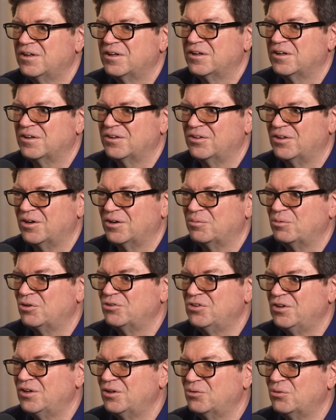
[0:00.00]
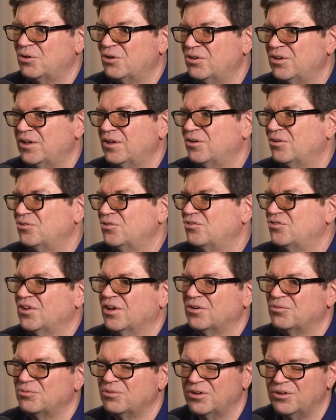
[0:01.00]
uh, that are multilingual that
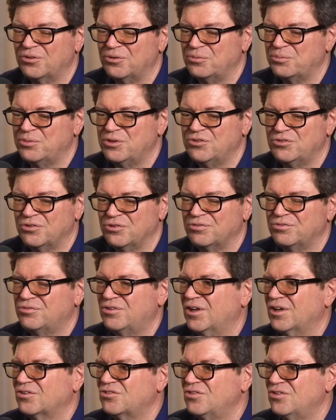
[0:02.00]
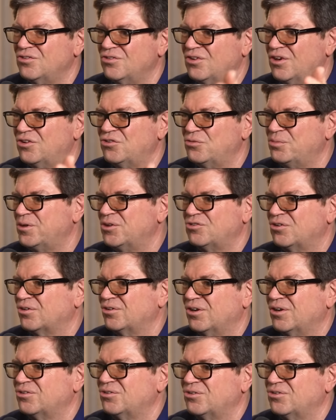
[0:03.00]
understand whether a piece of text is hate speech or
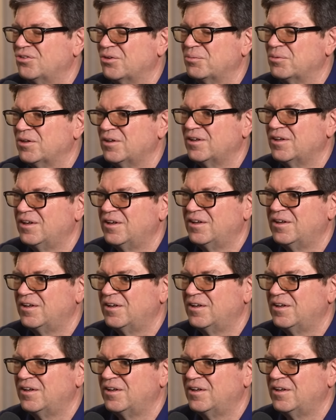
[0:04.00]
not or something